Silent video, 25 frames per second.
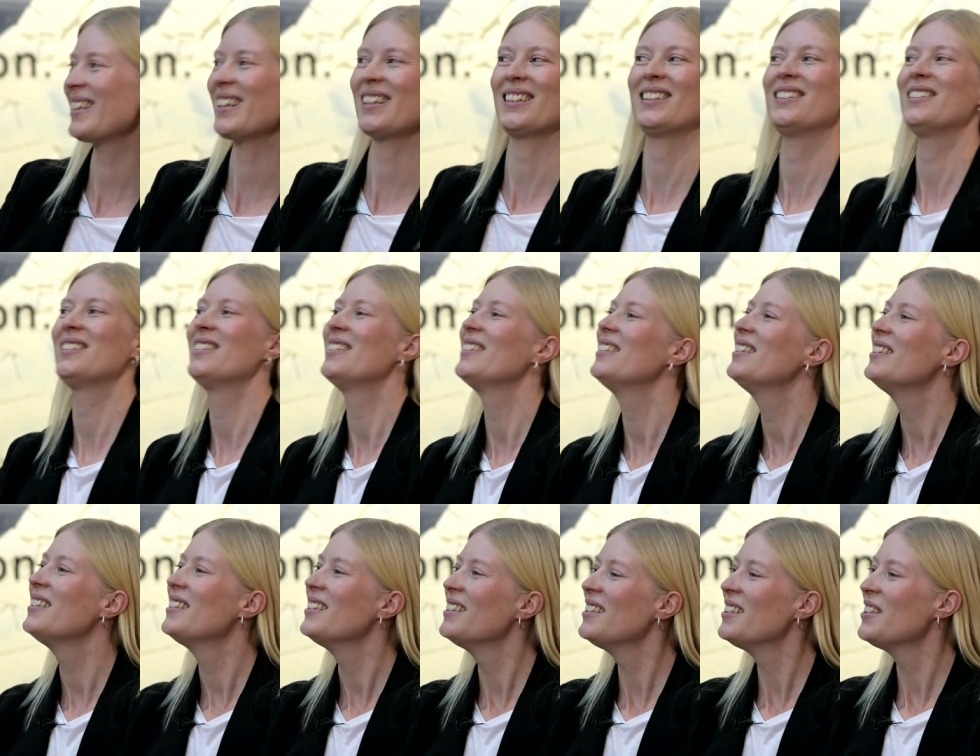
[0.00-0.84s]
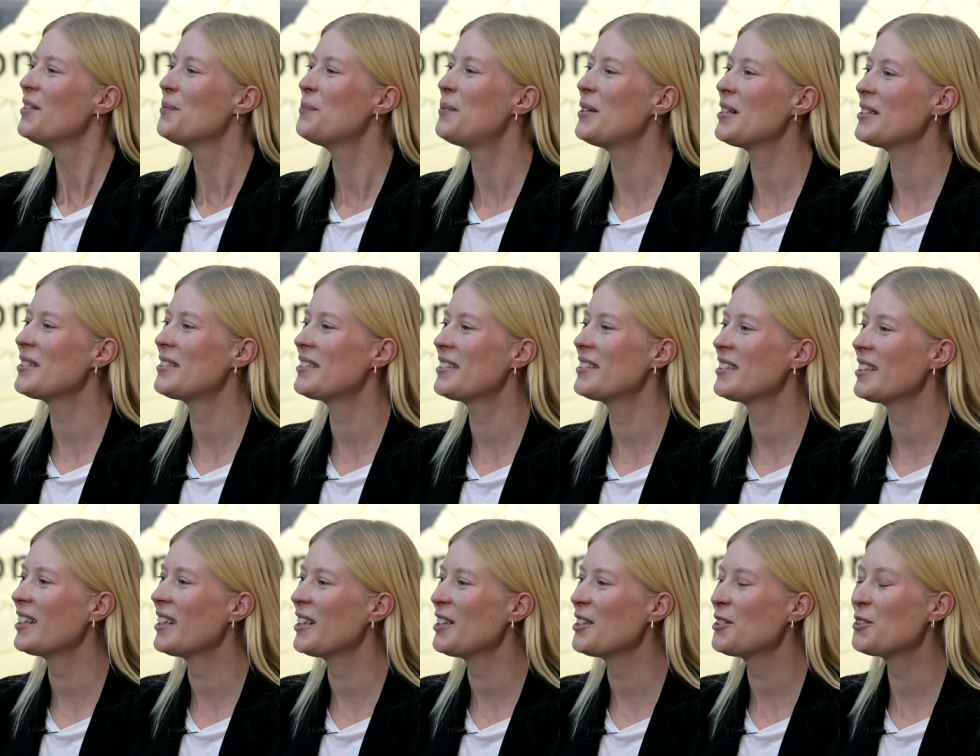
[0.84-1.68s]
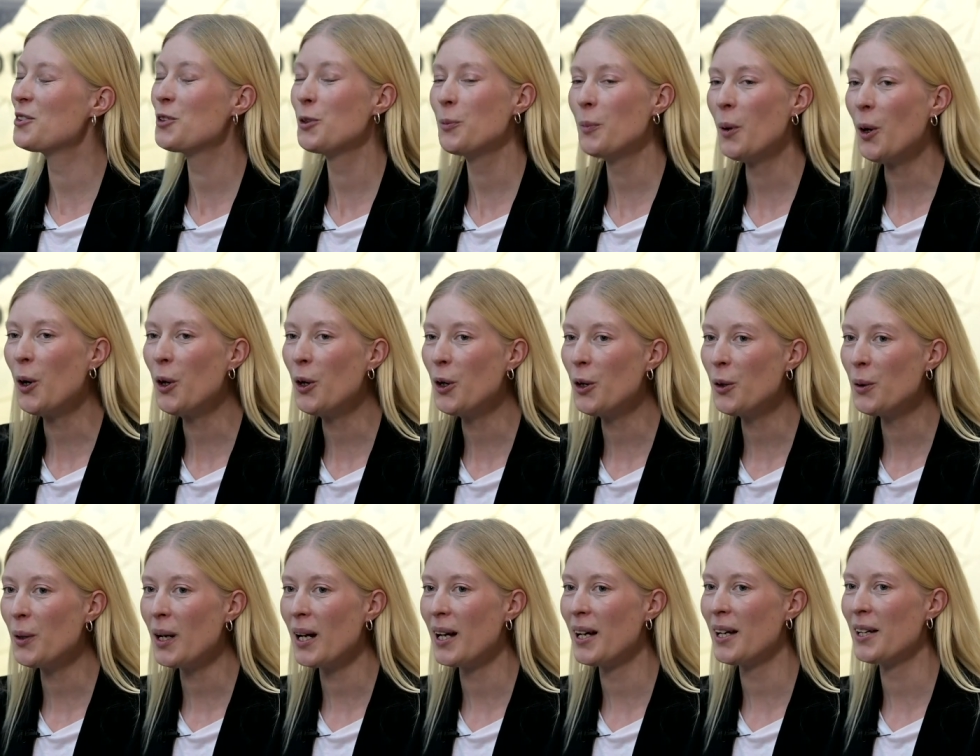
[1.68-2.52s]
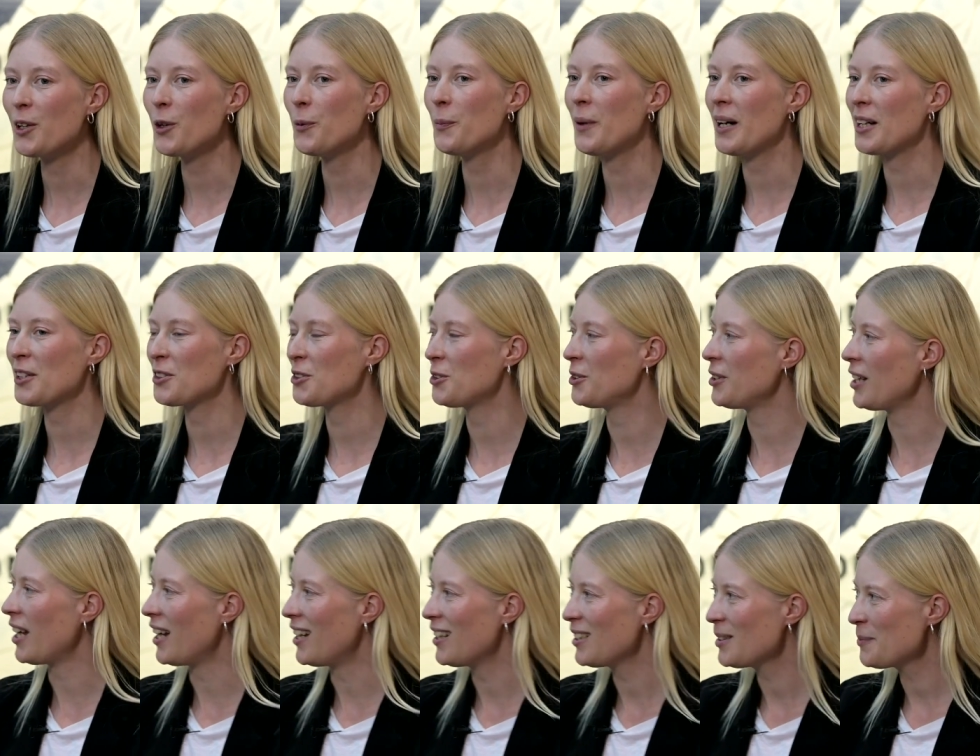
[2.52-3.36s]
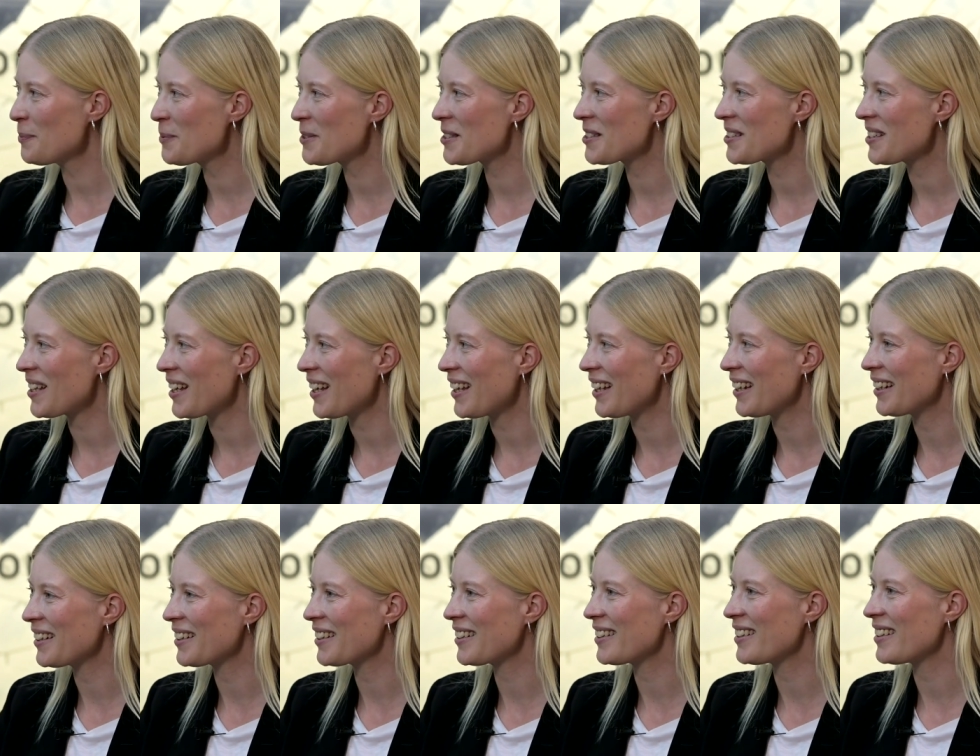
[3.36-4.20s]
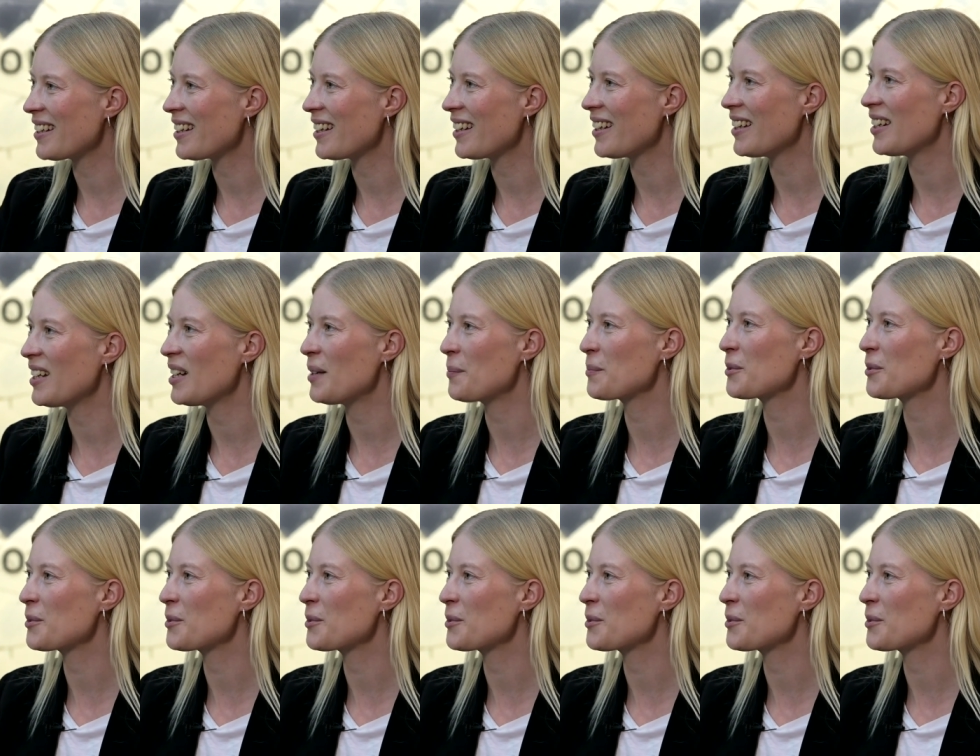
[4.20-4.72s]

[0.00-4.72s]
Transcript: Yeah. But uh, tomorrow I go back to the Alps and uh,